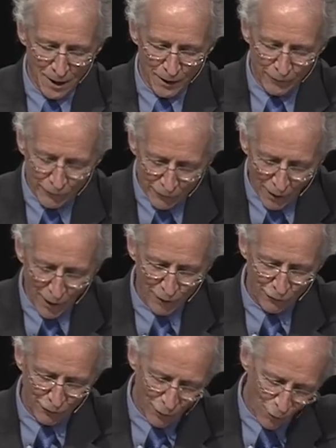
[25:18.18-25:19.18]

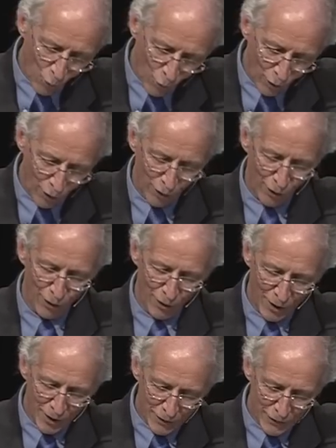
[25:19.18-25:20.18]
Such were
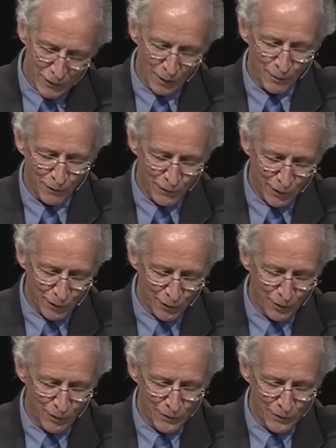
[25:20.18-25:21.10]
some of you.